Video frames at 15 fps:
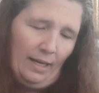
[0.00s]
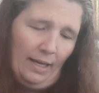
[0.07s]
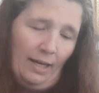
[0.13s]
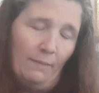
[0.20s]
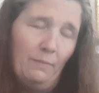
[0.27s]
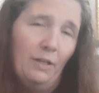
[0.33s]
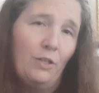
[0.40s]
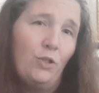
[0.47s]

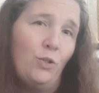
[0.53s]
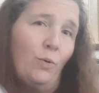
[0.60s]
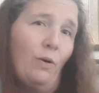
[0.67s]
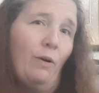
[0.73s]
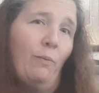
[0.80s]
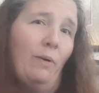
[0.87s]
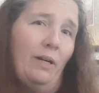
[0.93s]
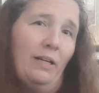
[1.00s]
I
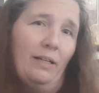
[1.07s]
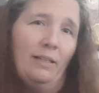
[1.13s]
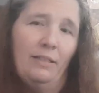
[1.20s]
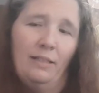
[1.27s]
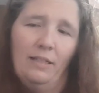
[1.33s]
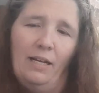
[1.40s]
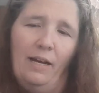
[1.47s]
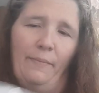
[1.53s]
want to,
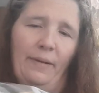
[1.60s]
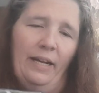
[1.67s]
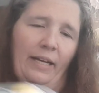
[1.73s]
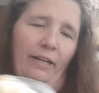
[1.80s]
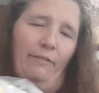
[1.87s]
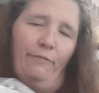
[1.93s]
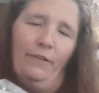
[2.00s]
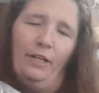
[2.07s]
I mean, I
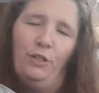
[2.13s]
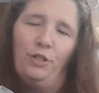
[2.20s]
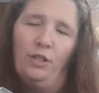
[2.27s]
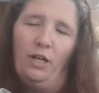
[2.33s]
could finish it